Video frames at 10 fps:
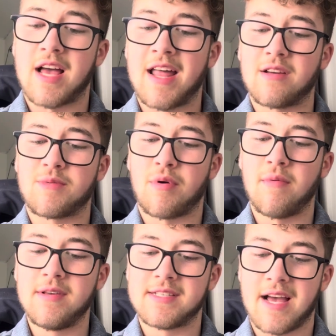and I'd
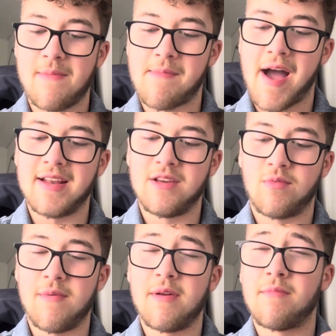probably say mainly
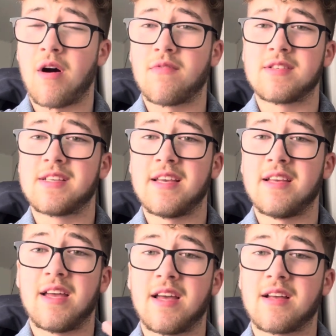women, but
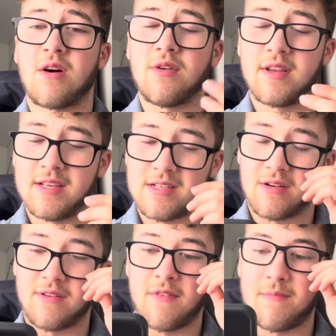obviously it's
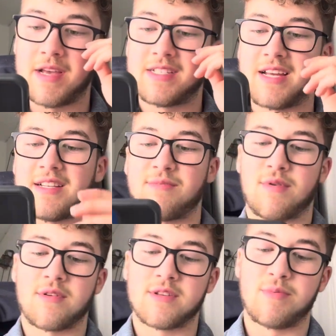kind of a mixed gender
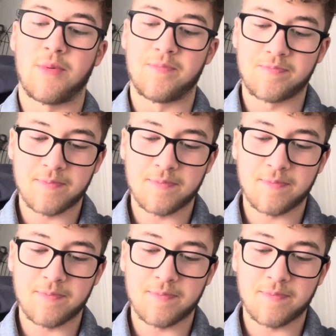product, but